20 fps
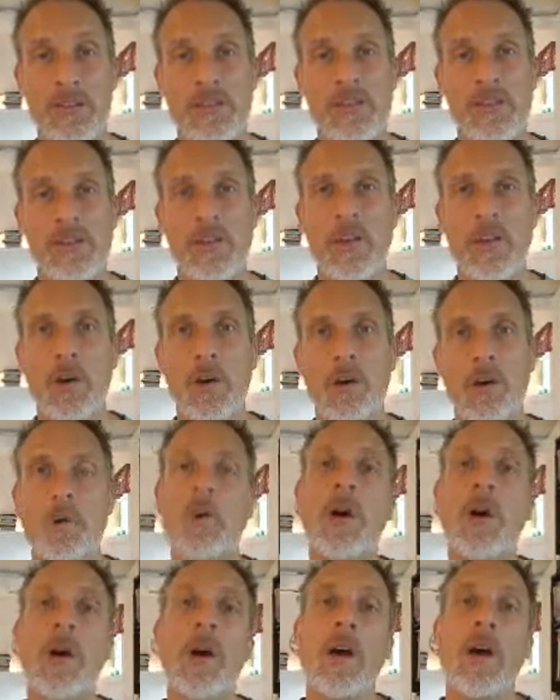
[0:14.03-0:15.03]
So
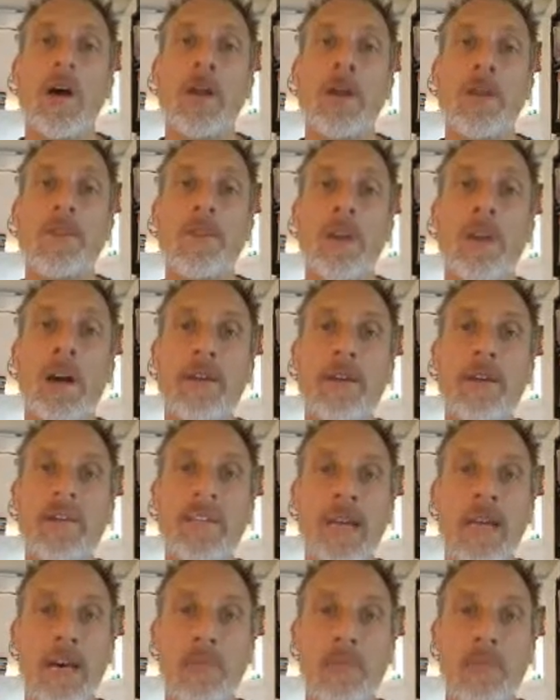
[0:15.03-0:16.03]
if you haven't
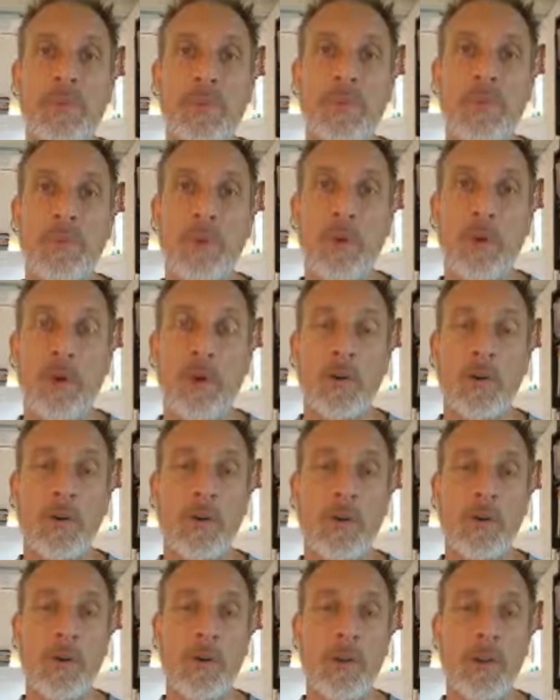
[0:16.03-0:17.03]
tapped before or
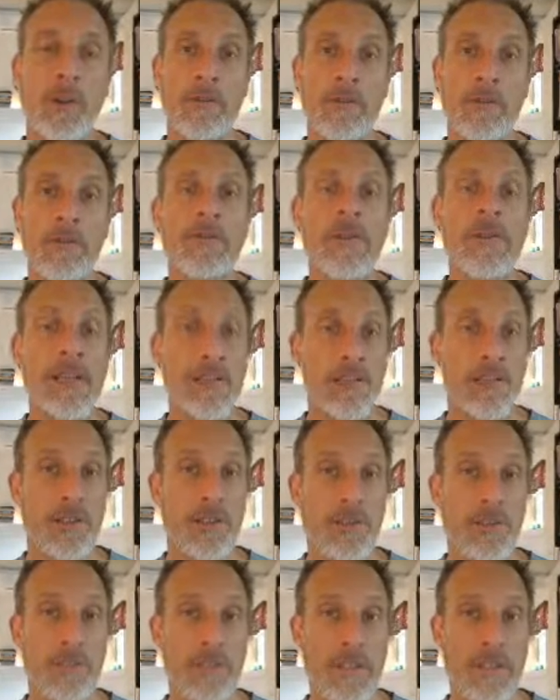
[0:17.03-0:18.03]
you need a
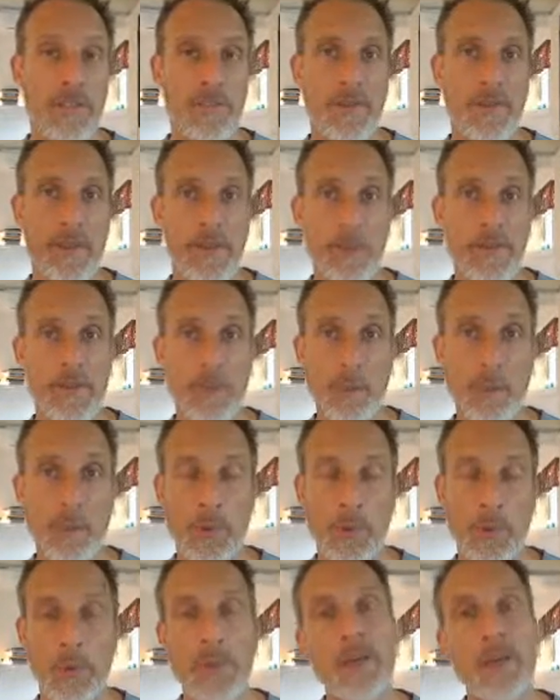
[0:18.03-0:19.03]
refresher, it's very
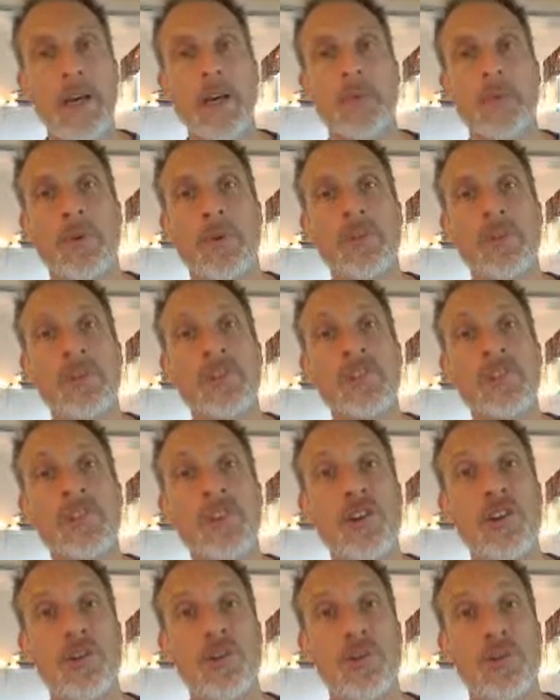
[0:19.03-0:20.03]
simple. I'm going to
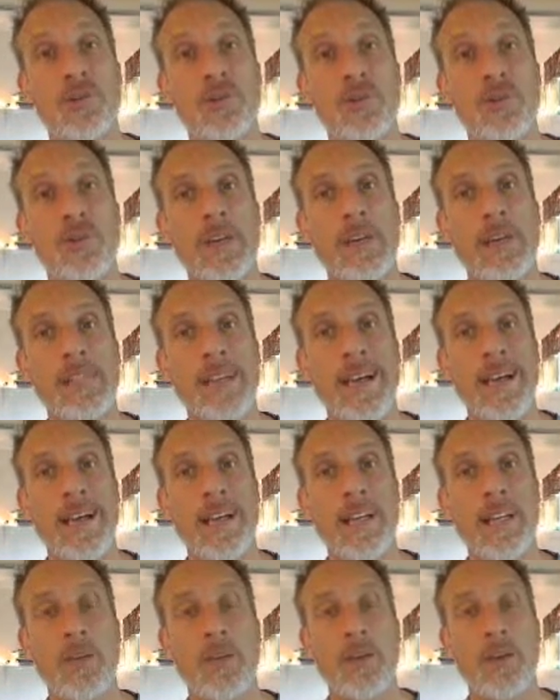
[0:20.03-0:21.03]
show you
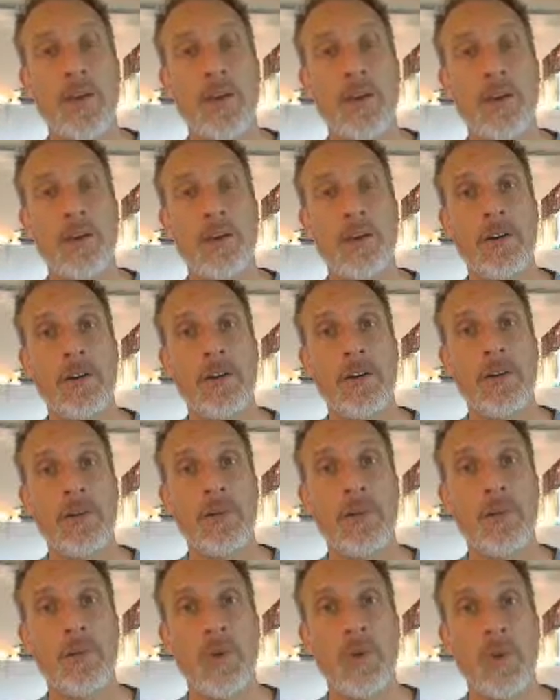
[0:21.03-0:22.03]
exactly where
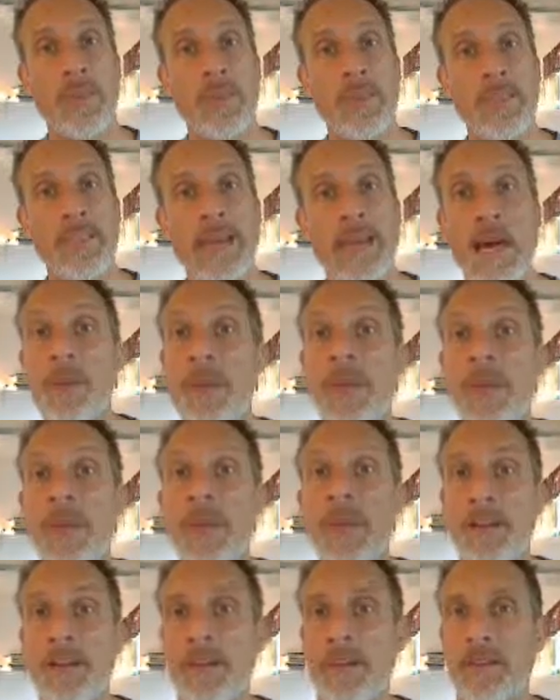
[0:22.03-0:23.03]
you want to be tapping,
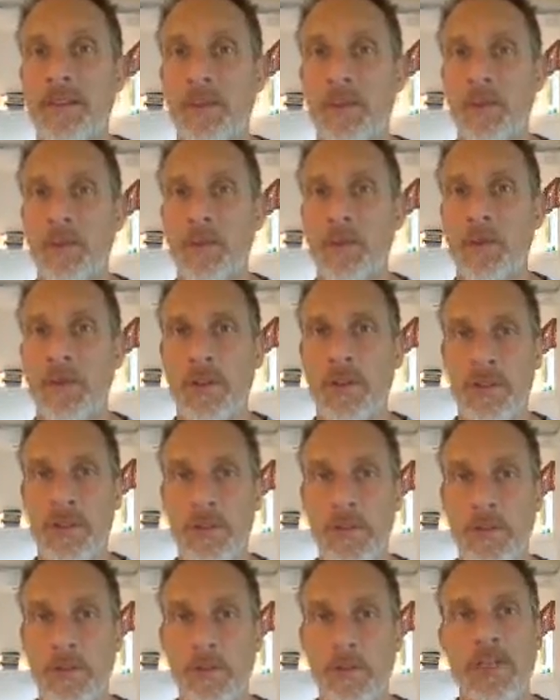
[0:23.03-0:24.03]
and I'll give you a few other
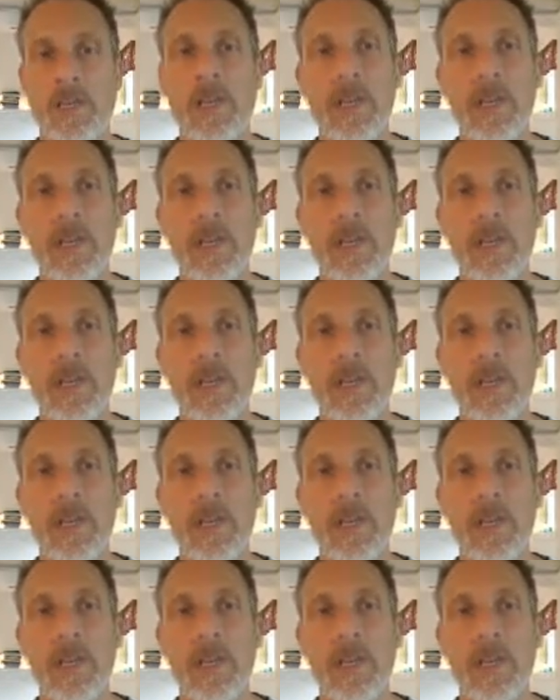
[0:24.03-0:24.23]
tips.